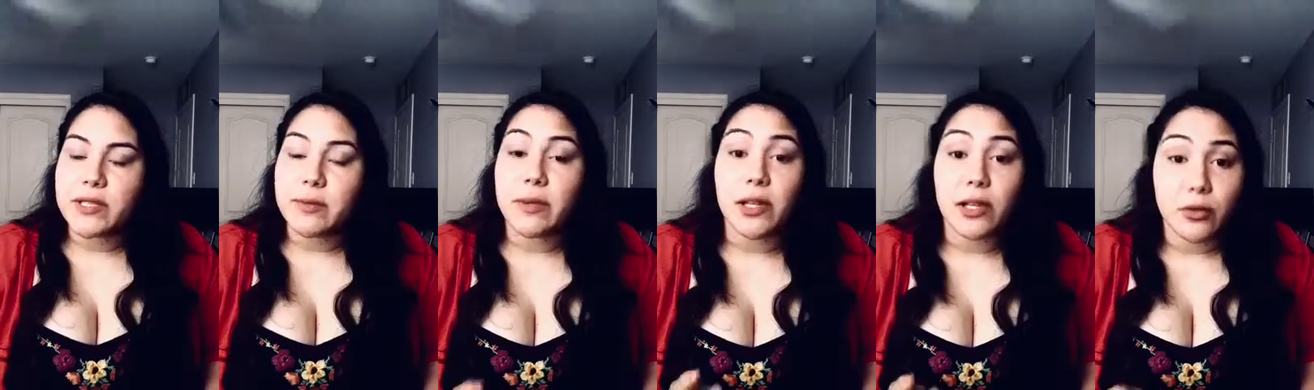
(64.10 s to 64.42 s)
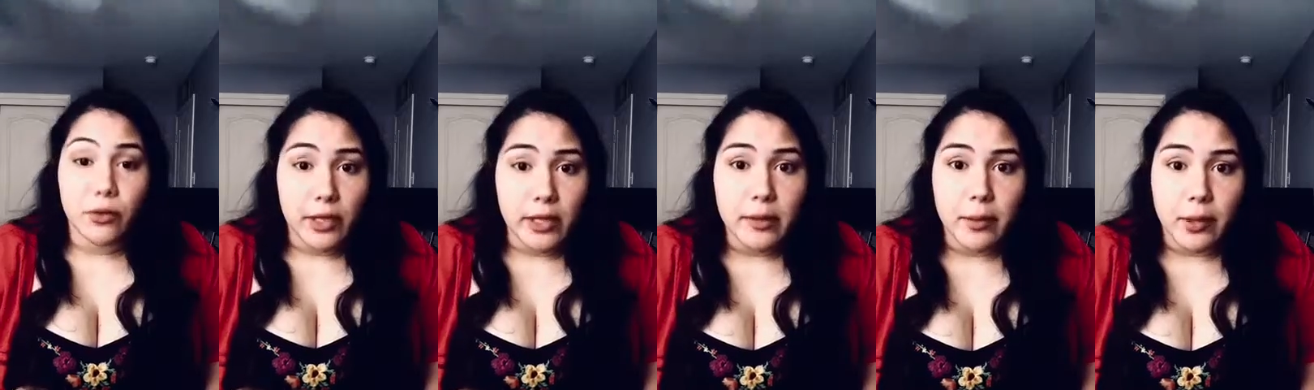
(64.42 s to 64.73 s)
them,
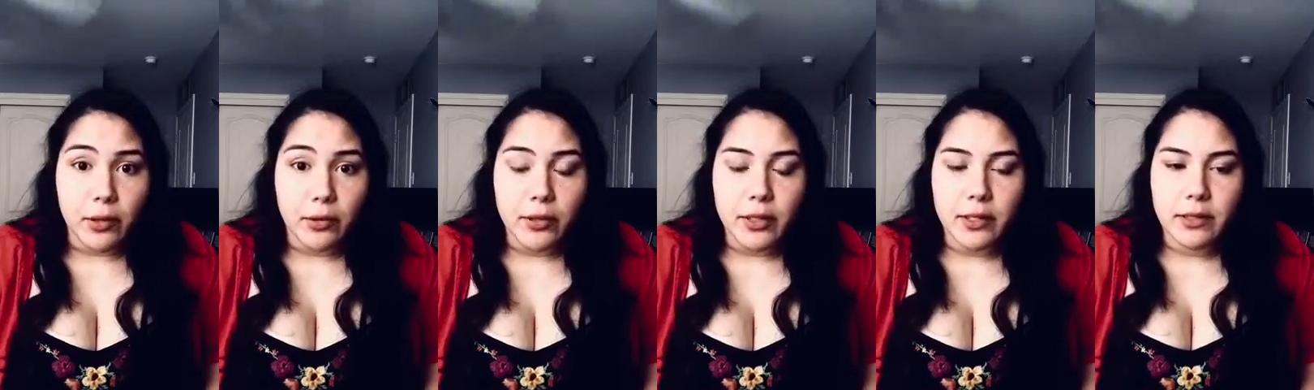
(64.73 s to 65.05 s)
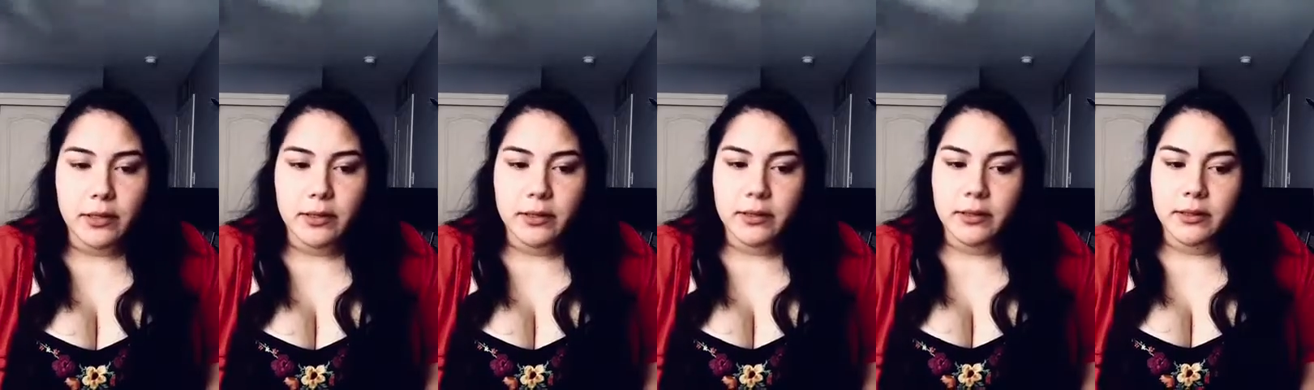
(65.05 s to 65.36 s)
including the milk.
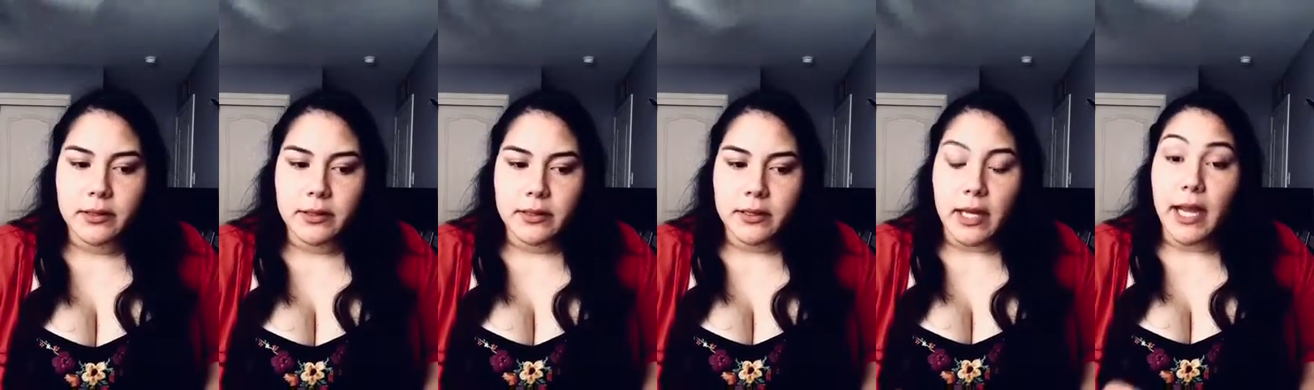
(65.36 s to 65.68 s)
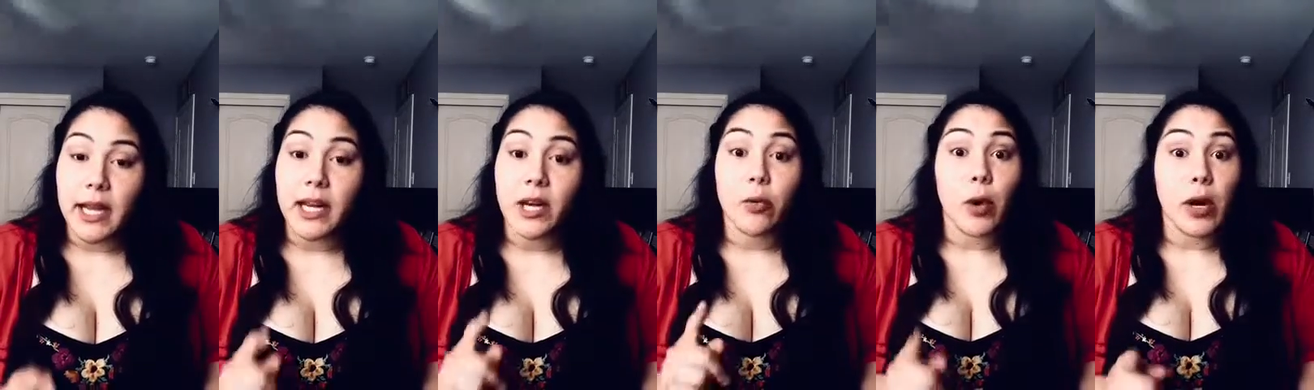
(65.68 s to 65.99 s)
I
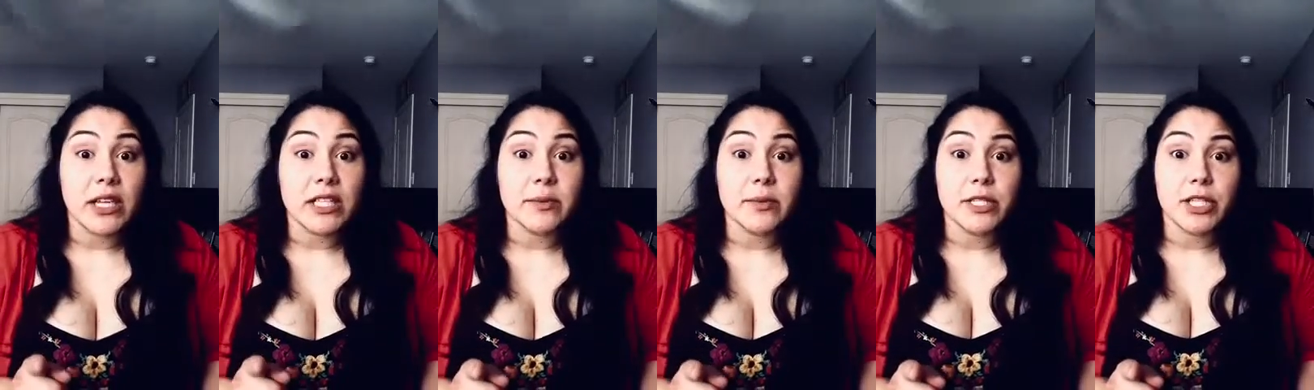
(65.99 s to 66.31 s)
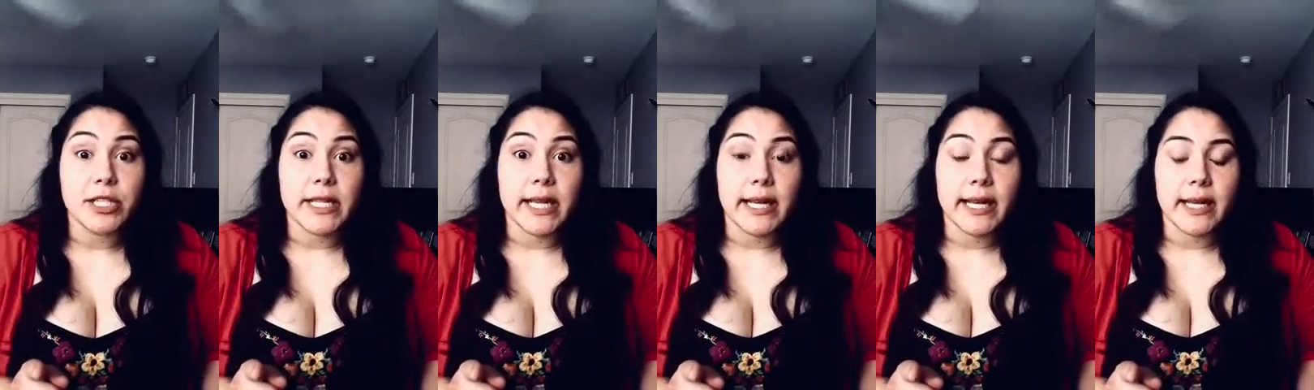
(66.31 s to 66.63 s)
gotta wash Mr.
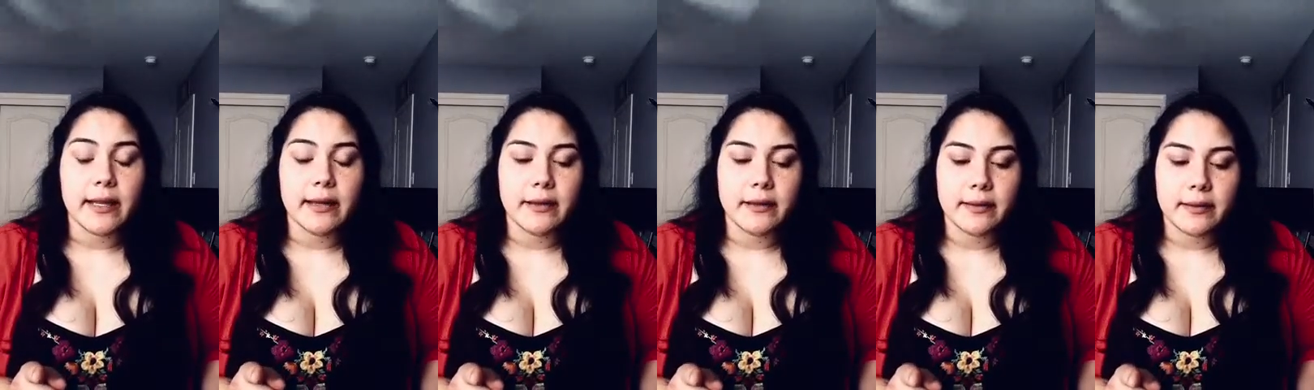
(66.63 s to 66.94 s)
Teddy.